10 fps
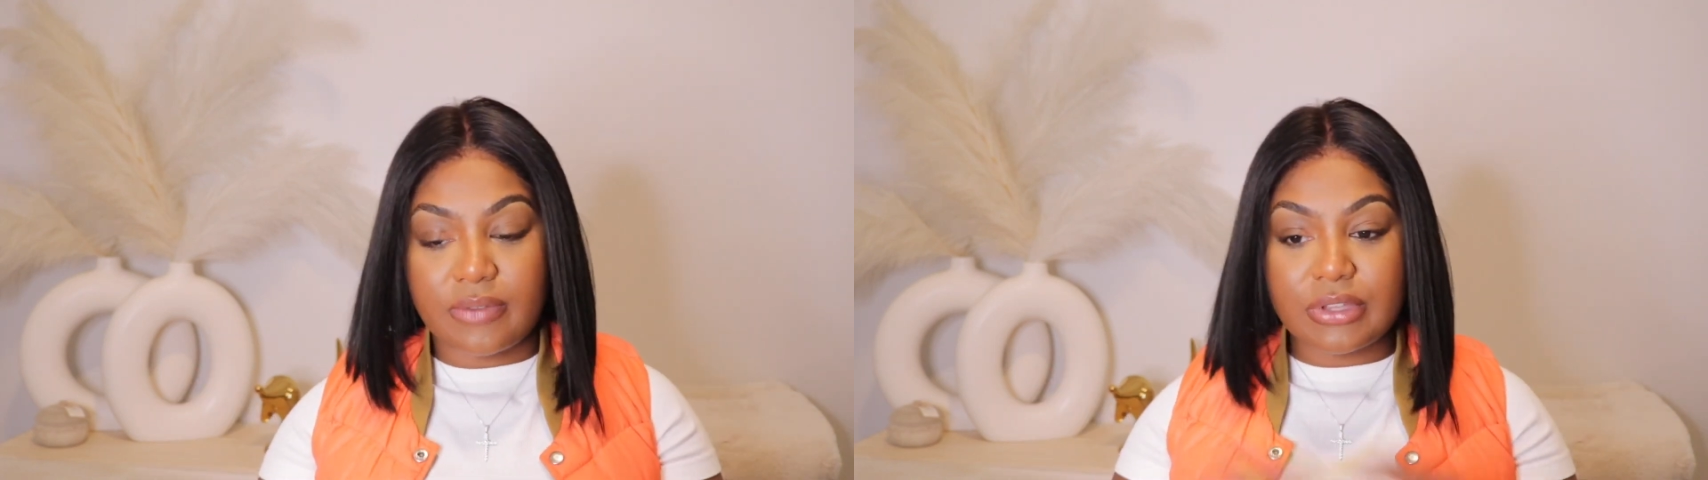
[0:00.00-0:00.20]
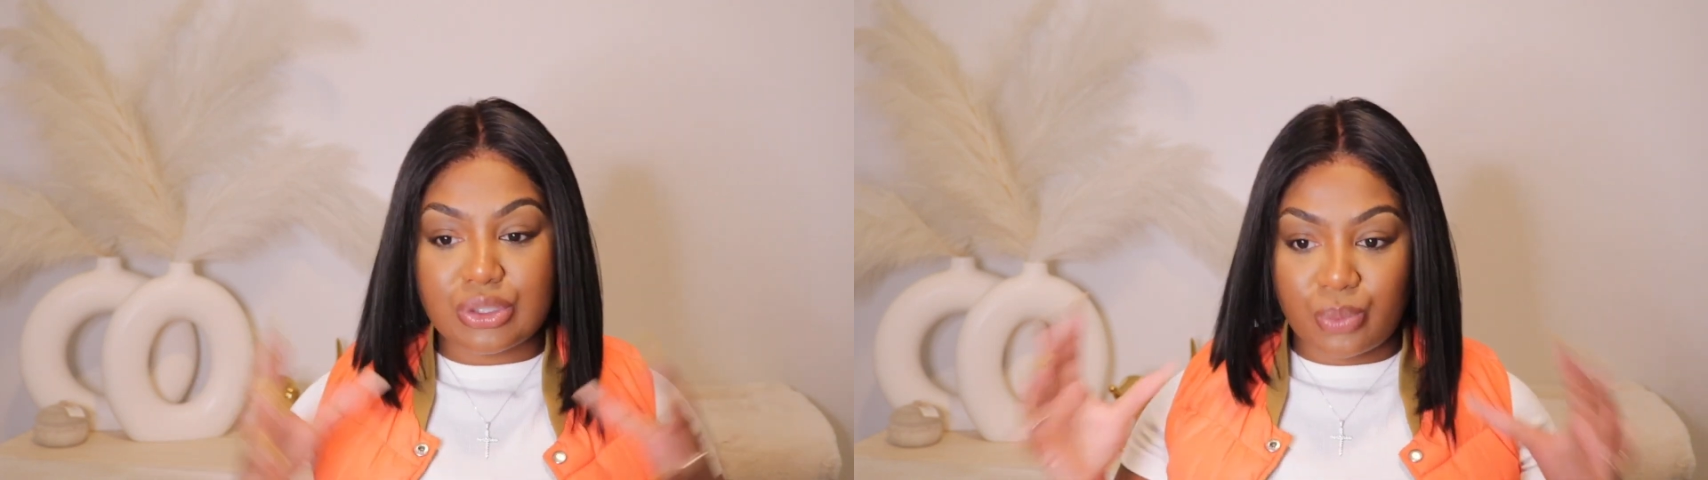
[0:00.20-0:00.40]

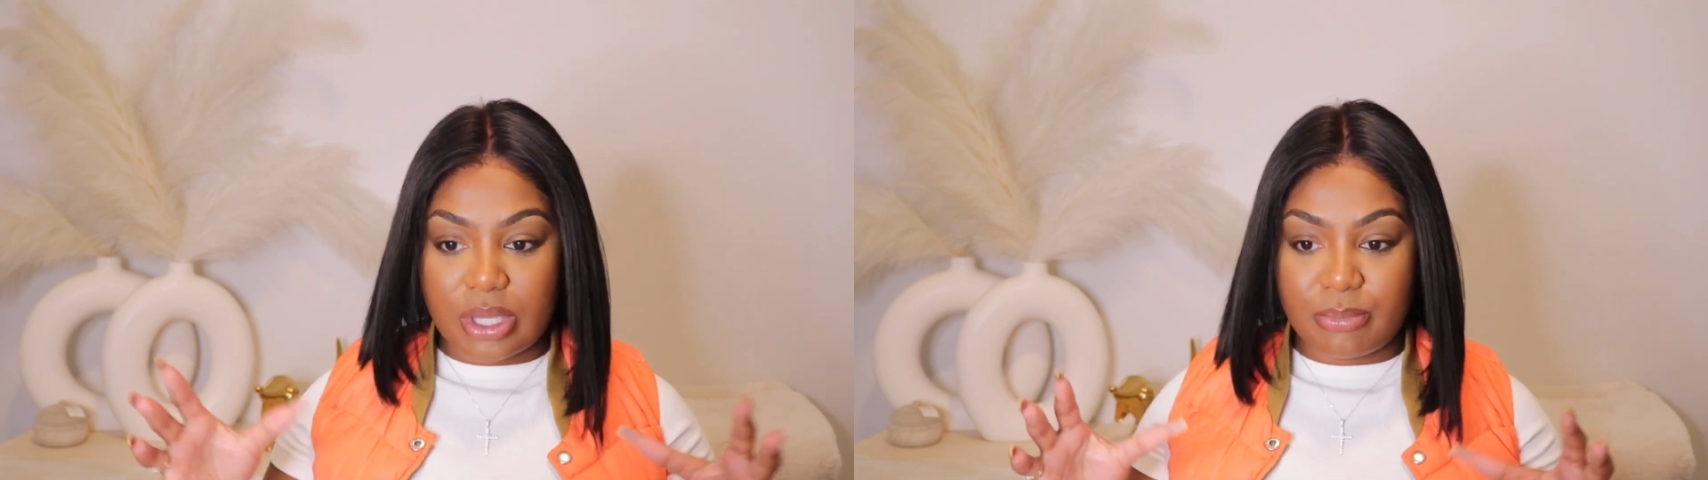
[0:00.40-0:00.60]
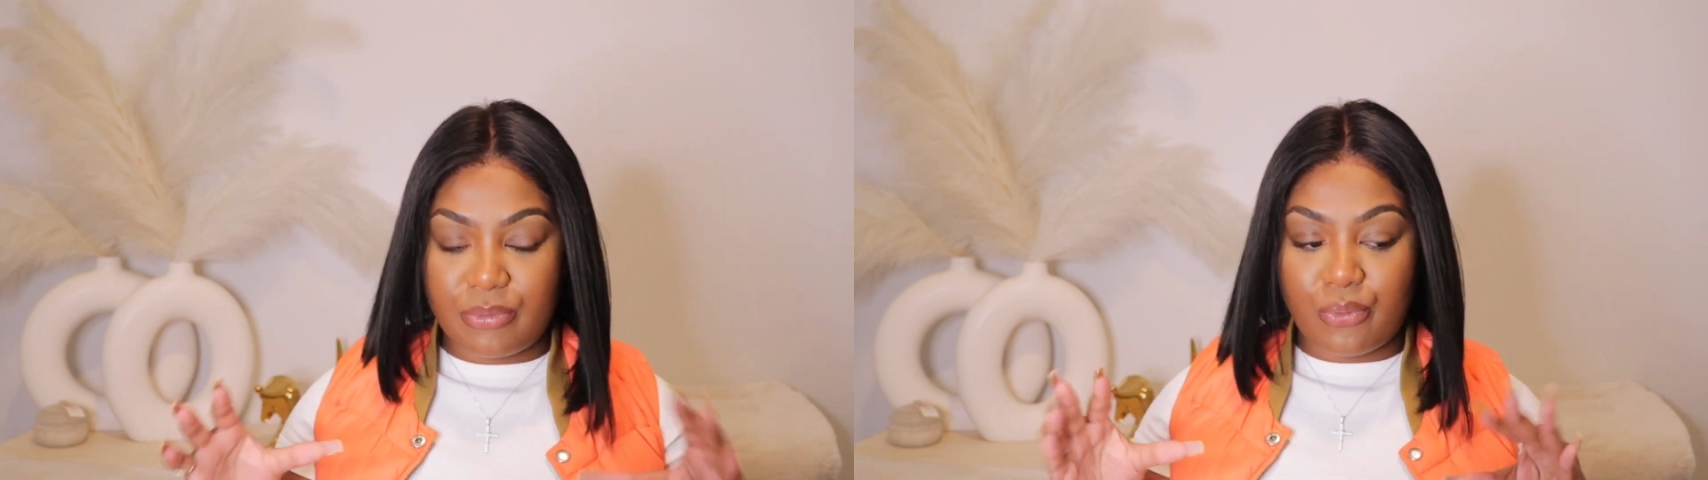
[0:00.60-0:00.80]
of this
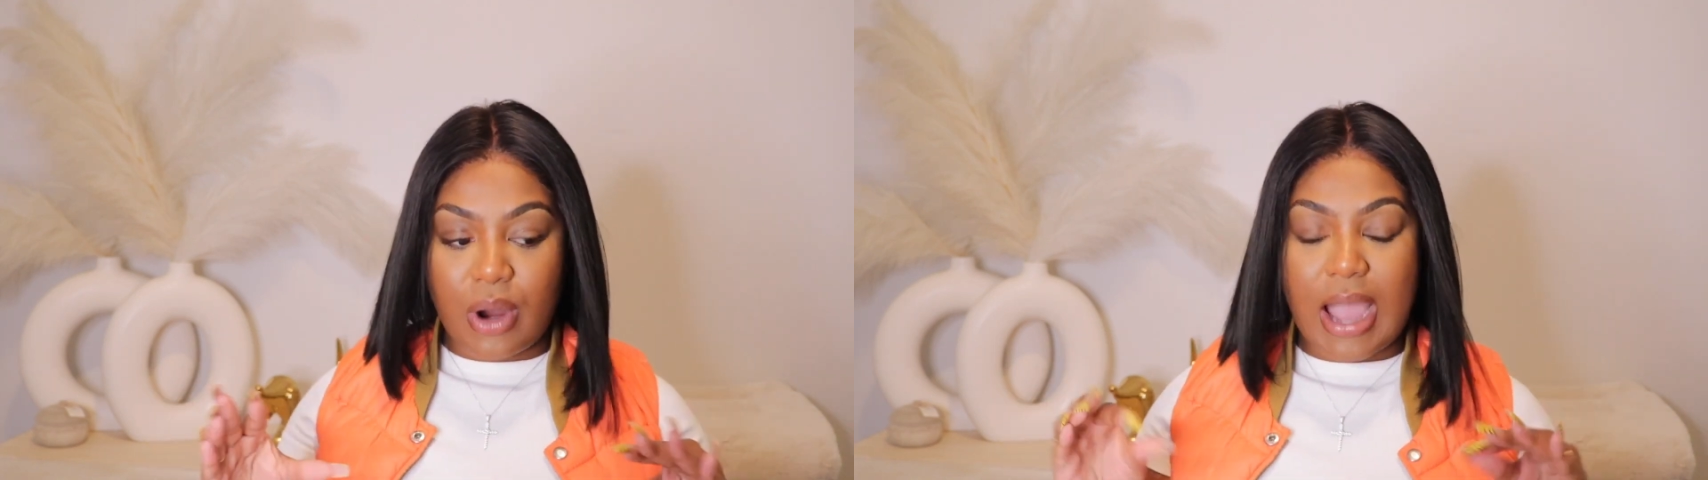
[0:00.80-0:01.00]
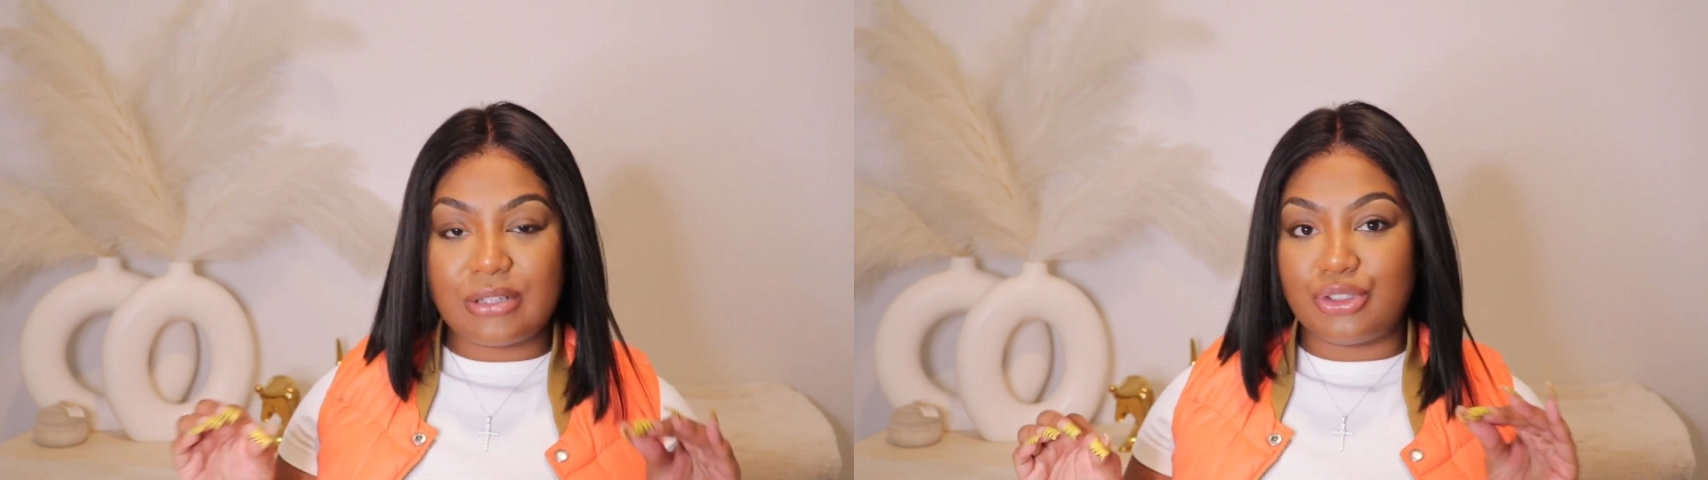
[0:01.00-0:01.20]
wig
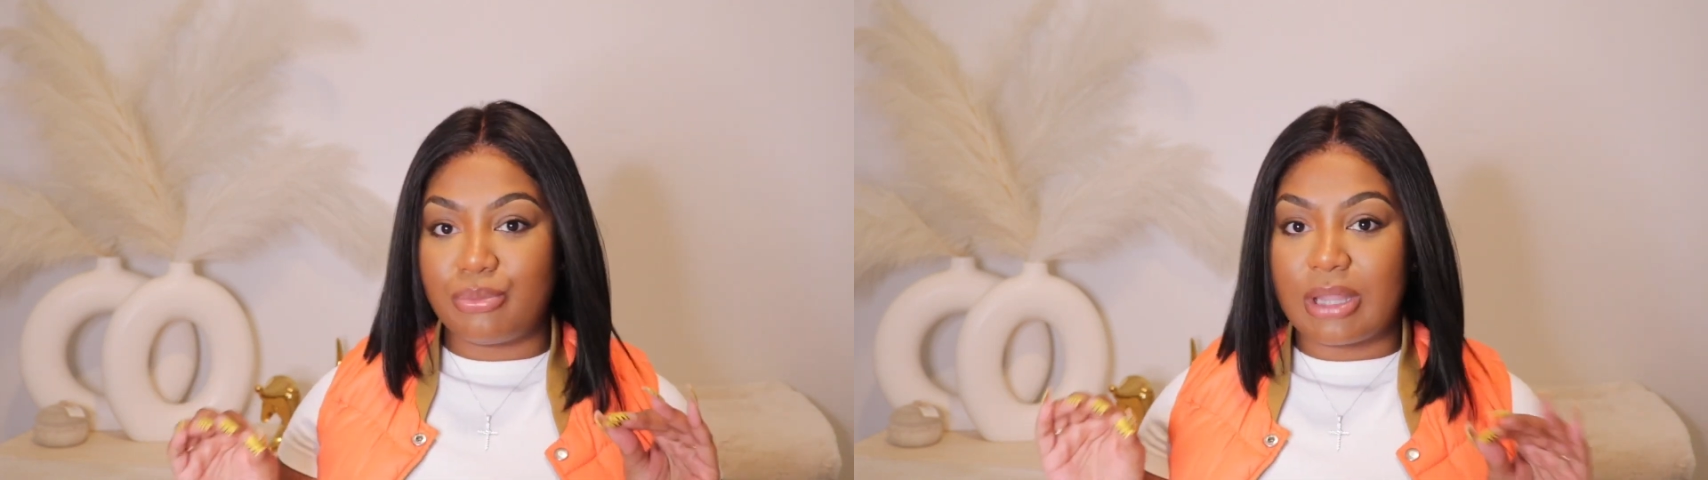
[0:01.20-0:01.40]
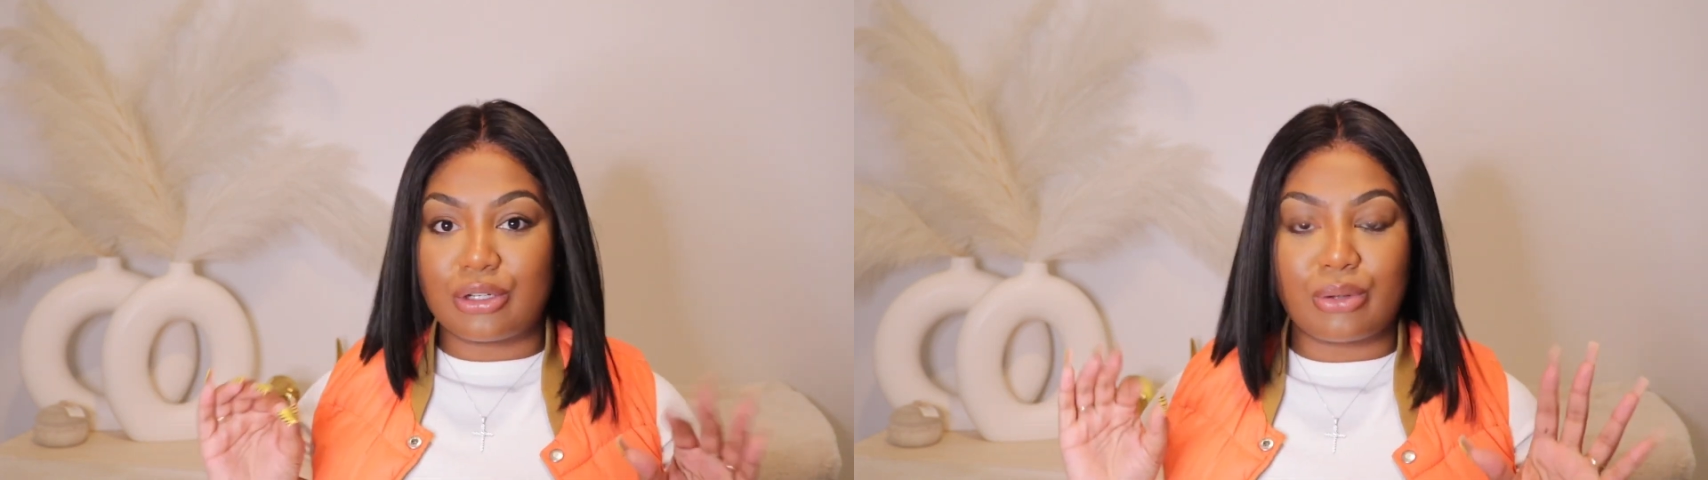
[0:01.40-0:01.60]
before I do
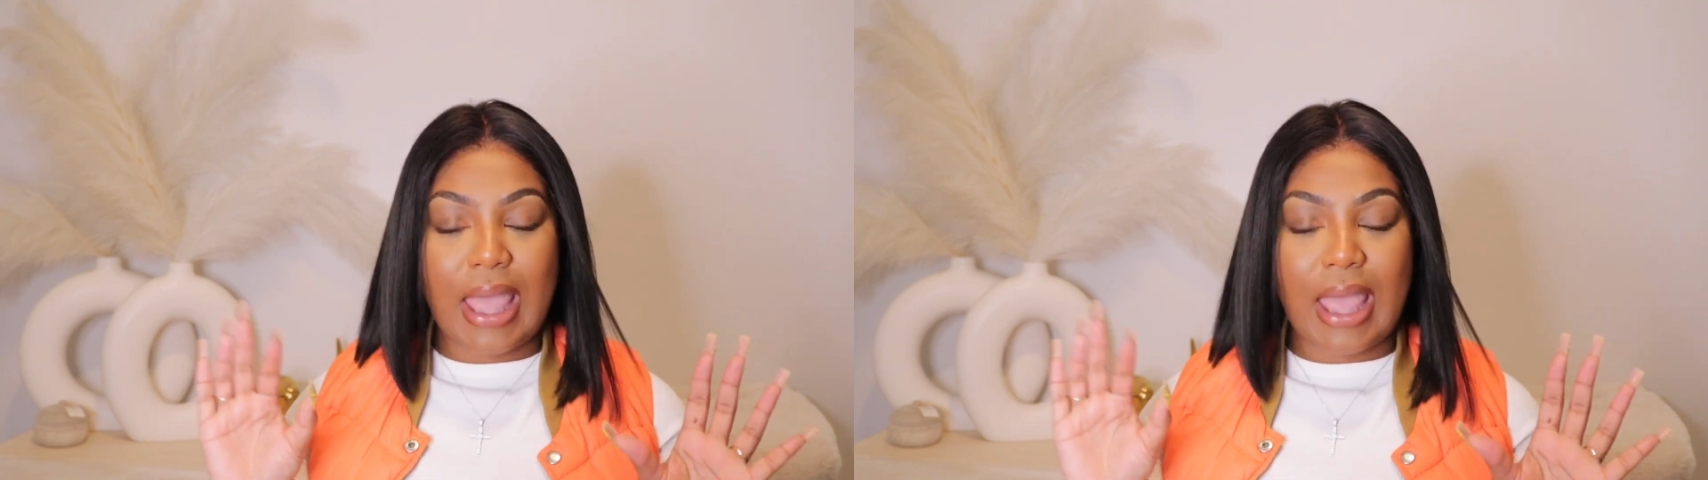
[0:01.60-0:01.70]
my little